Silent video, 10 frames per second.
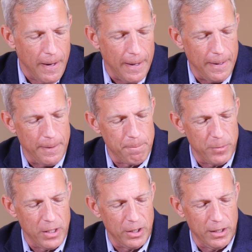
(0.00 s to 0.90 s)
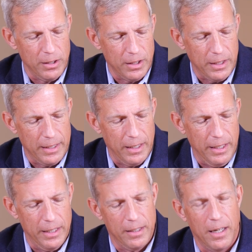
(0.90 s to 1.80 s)
um, you know, you, you kind
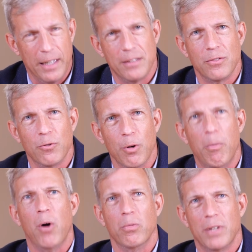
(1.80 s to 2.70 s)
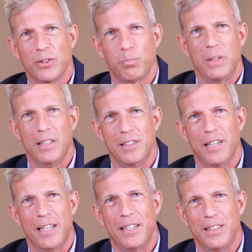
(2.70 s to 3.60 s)
of hit on remote as
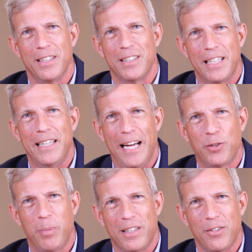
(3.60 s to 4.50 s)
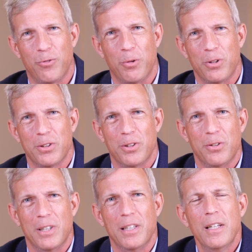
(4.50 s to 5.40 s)
being a, a key aspect of what we were
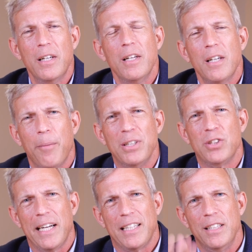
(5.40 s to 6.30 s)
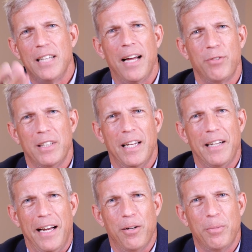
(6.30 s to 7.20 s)
doing. I mean, Jen, can you dive into
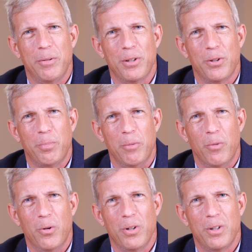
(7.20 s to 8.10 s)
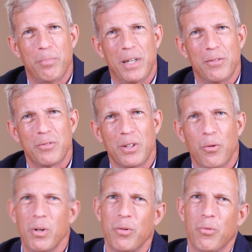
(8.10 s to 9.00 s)
that now maybe a little bit more about, you know,
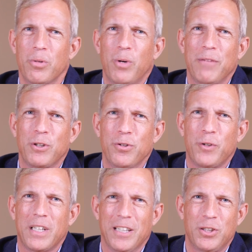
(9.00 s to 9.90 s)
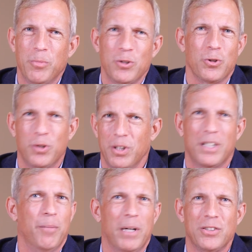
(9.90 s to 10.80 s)
what, what did we have to do for customers who couldn't
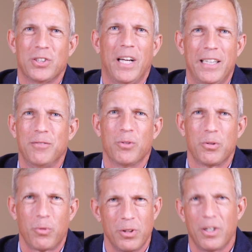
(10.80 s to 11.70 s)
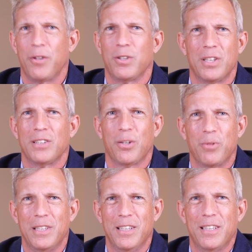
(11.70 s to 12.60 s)
come on site? Were, were there other things that
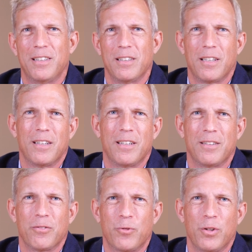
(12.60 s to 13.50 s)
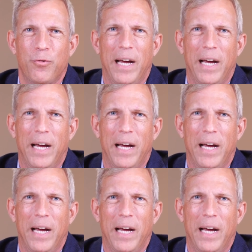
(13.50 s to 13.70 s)
we did uh, for the